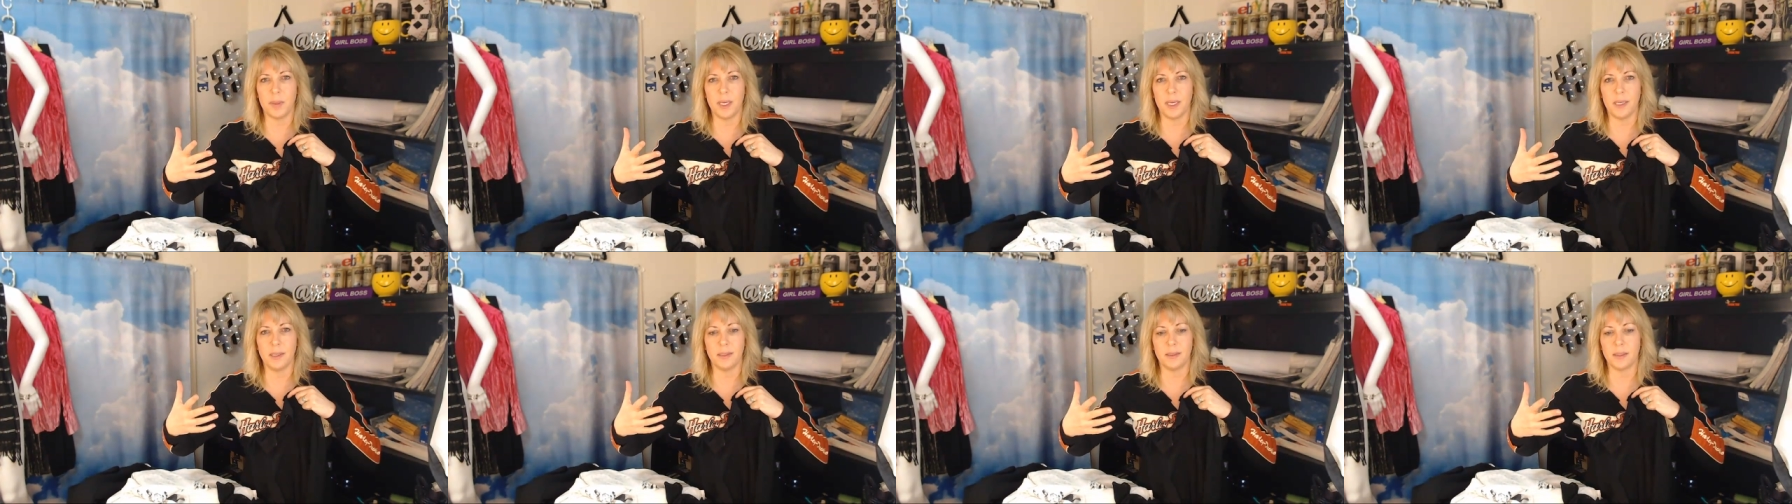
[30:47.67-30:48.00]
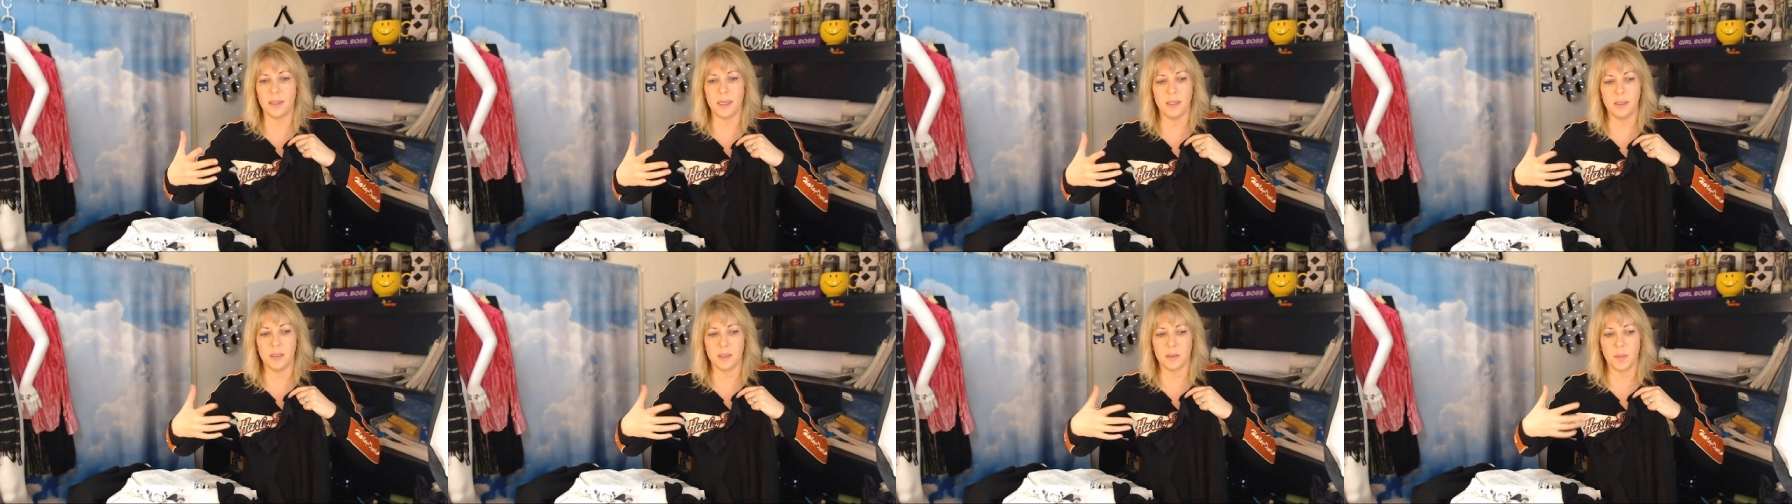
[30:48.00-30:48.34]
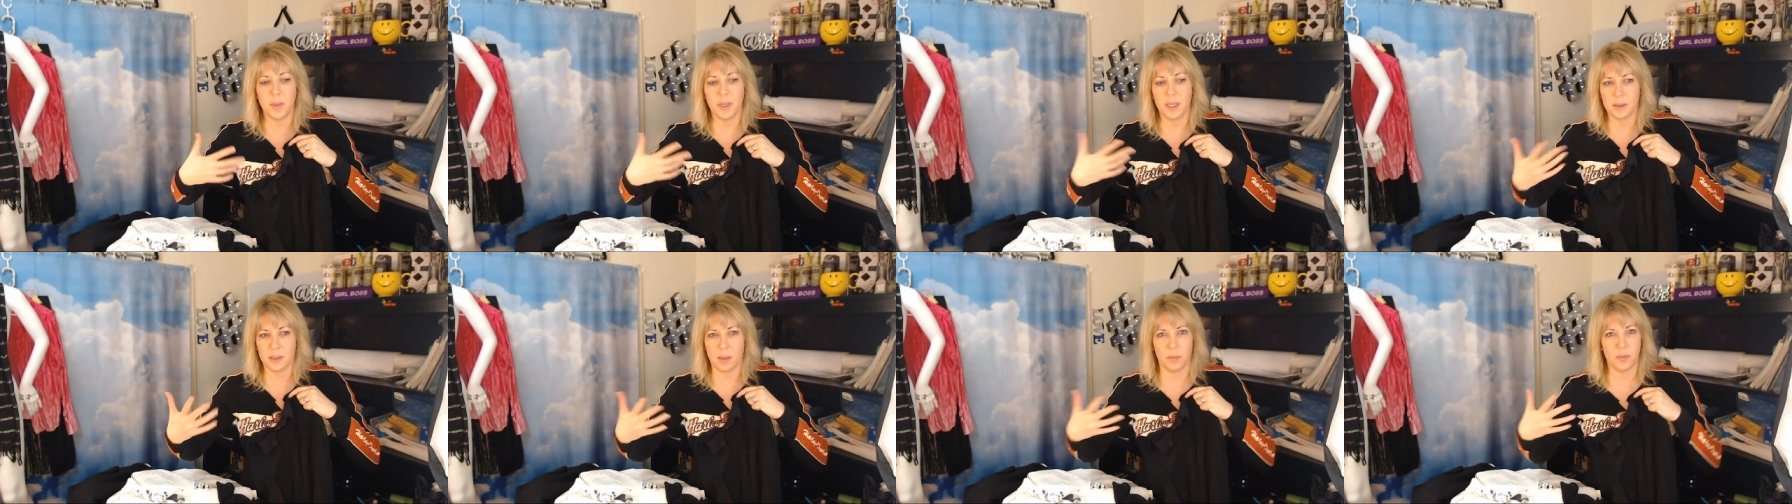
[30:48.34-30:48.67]
PC
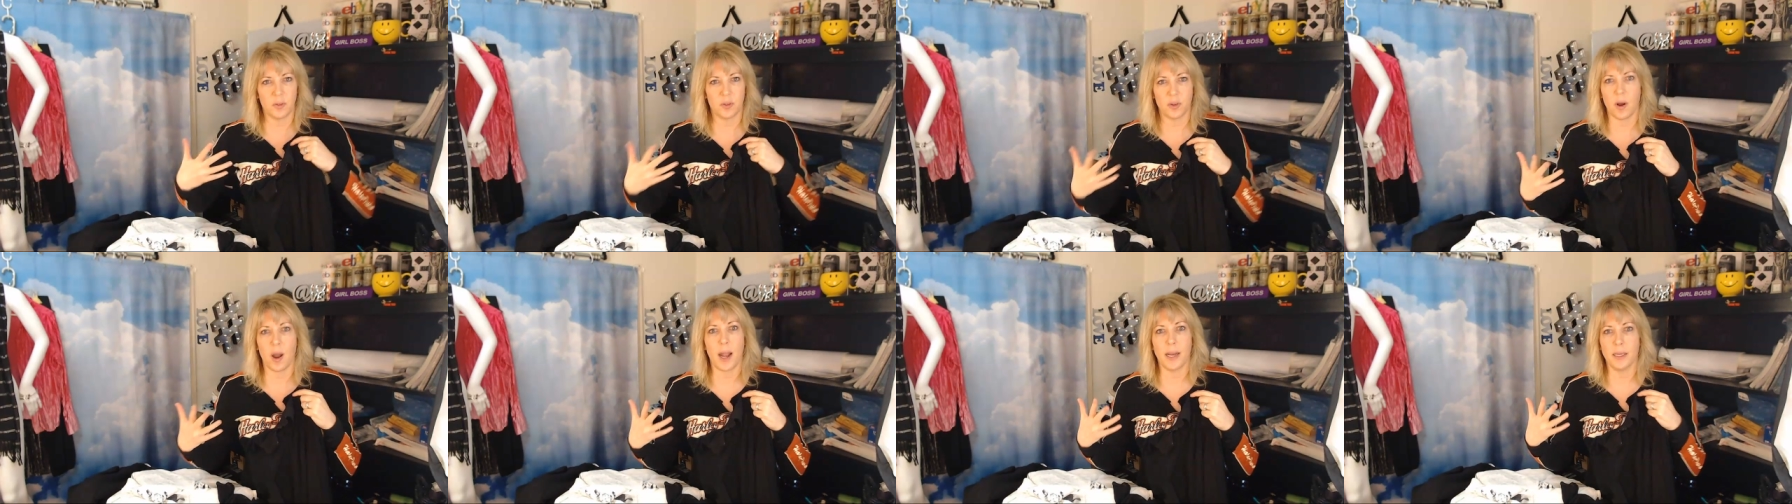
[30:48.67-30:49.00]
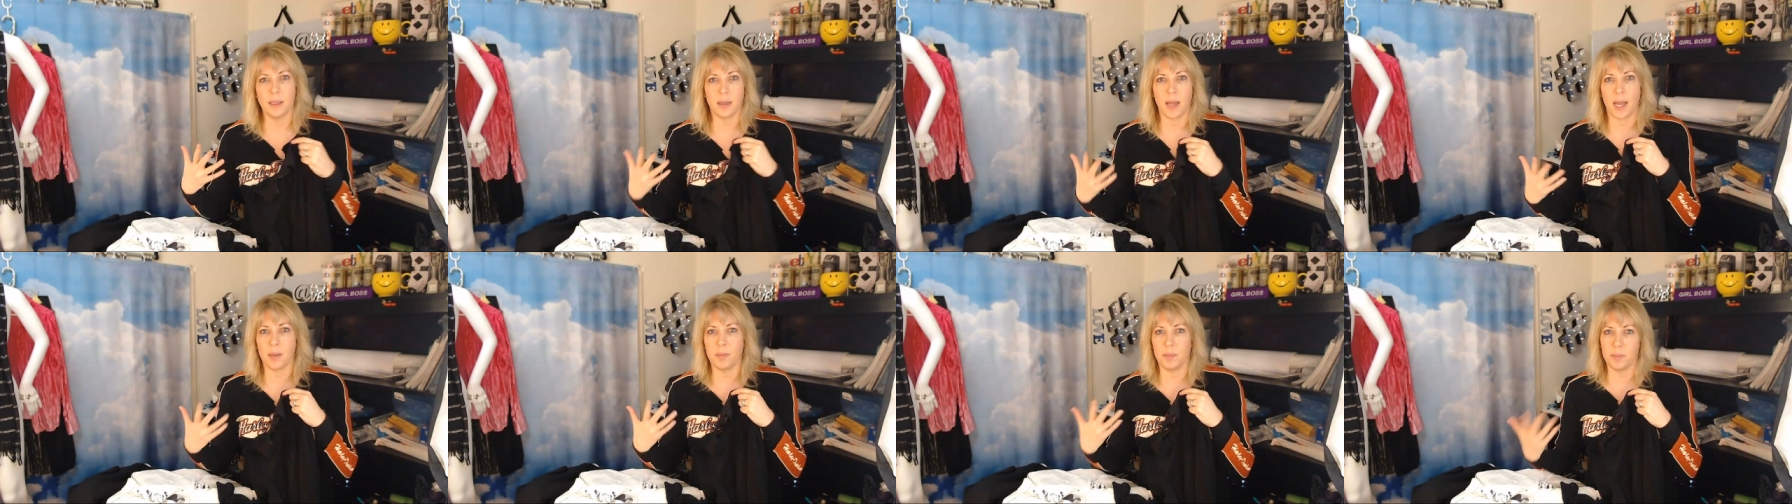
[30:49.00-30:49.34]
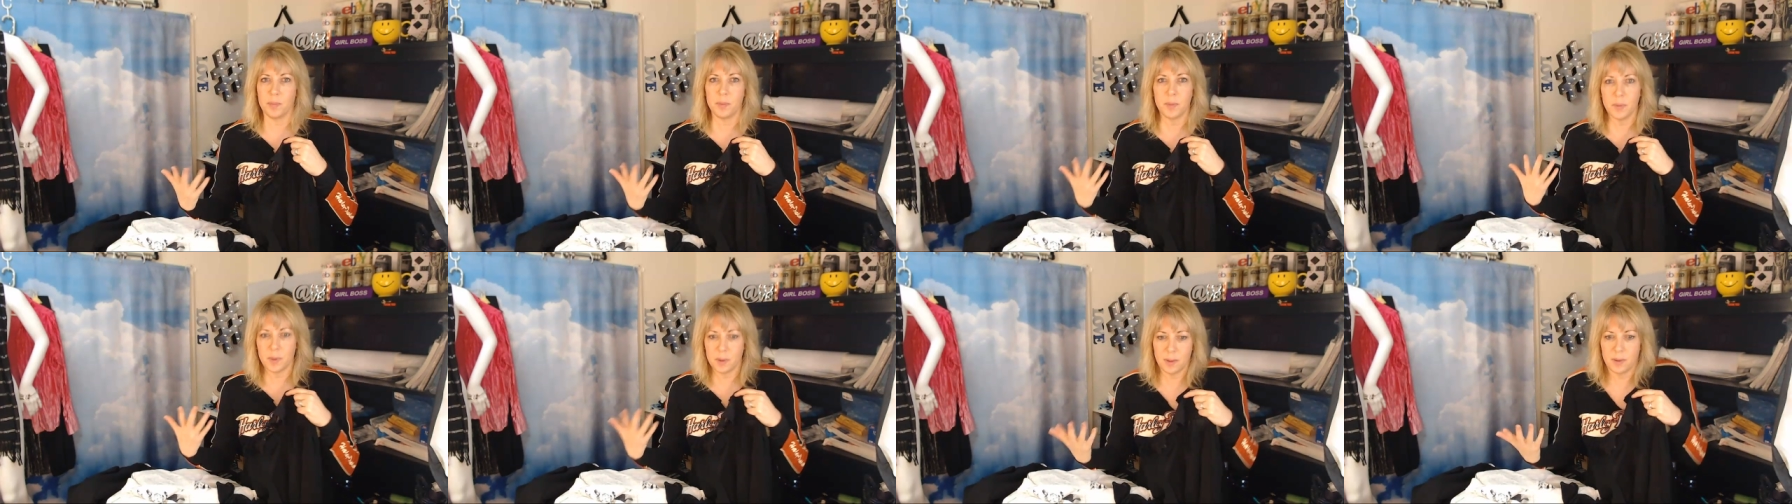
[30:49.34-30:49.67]
just because I'm trying to like
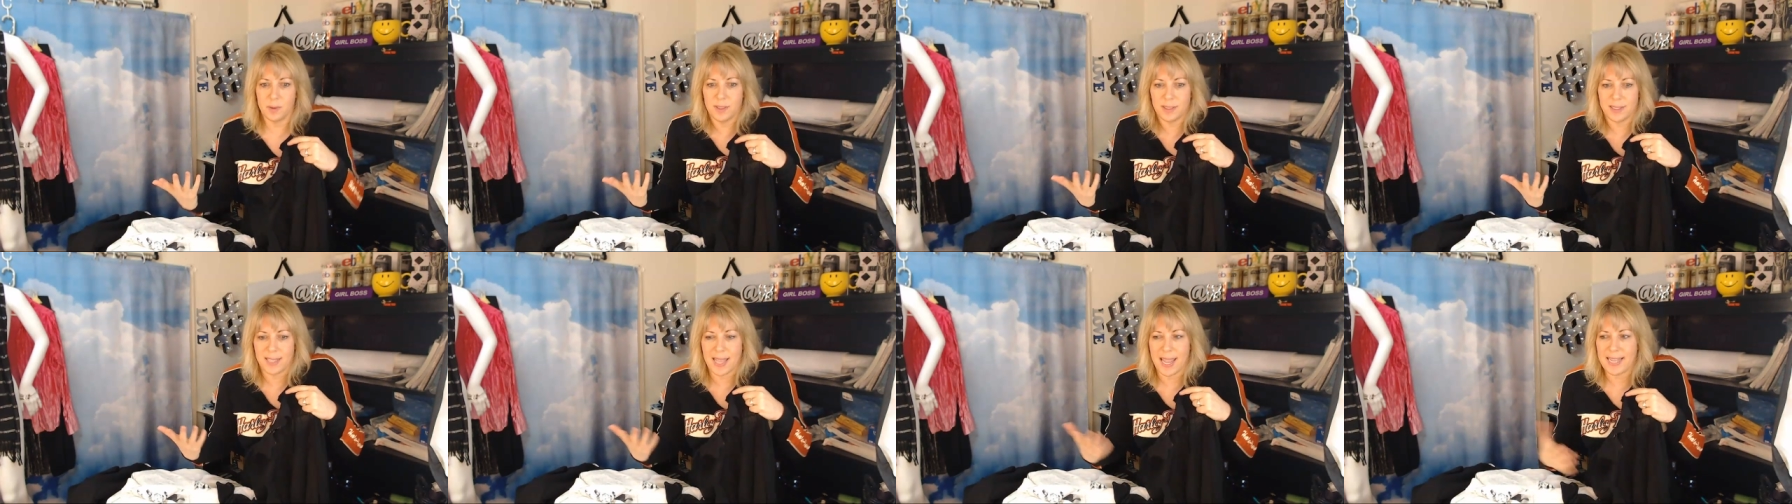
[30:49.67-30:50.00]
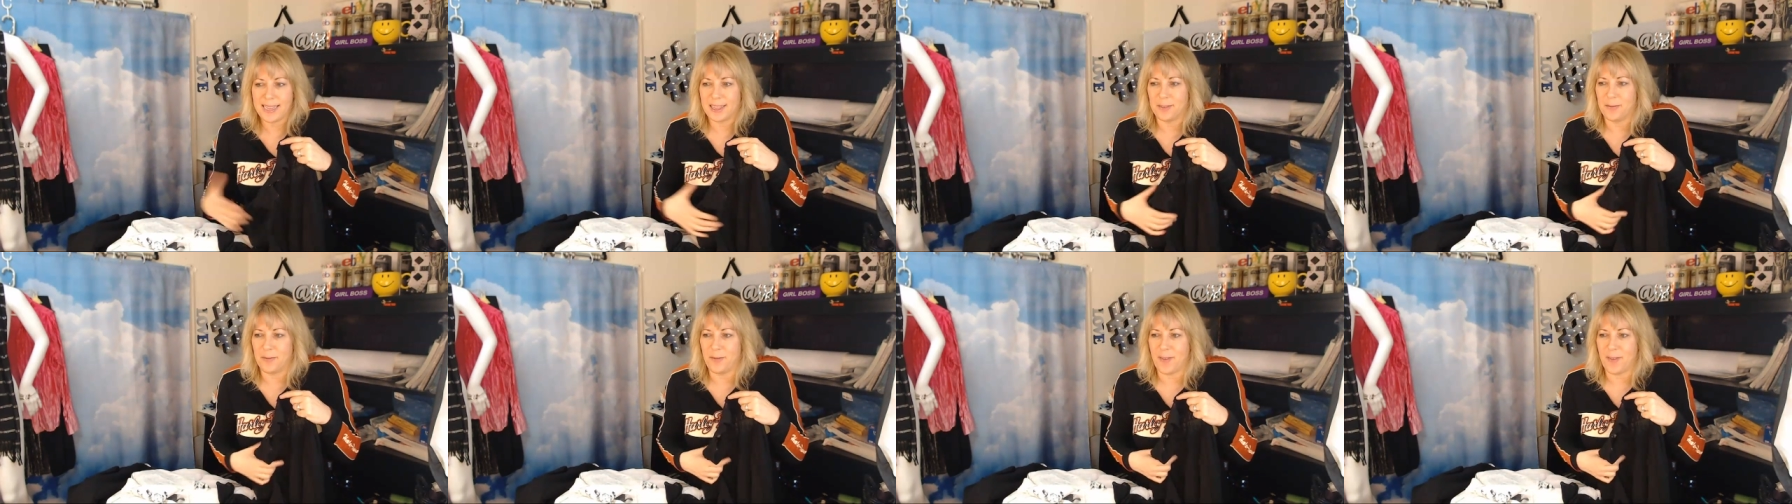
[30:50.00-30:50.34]
state the